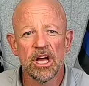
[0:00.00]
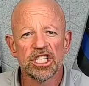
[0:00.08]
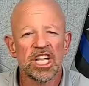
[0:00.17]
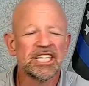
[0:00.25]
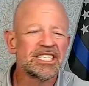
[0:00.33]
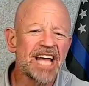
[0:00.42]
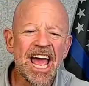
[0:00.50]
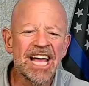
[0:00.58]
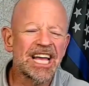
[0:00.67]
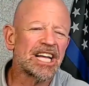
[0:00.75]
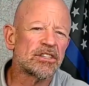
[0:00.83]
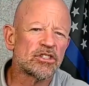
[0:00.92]
To
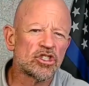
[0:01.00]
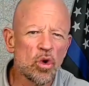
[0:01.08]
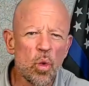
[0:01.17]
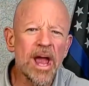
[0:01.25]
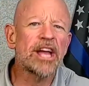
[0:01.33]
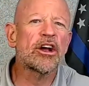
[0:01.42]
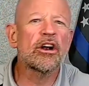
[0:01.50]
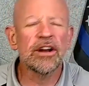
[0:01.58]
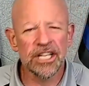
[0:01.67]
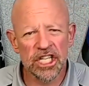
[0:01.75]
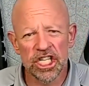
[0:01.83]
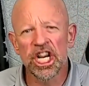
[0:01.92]
take a tweaker
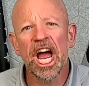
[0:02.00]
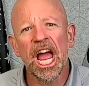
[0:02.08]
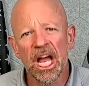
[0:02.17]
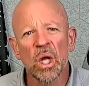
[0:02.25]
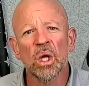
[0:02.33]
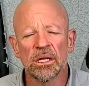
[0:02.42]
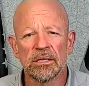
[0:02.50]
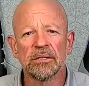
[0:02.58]
to jail.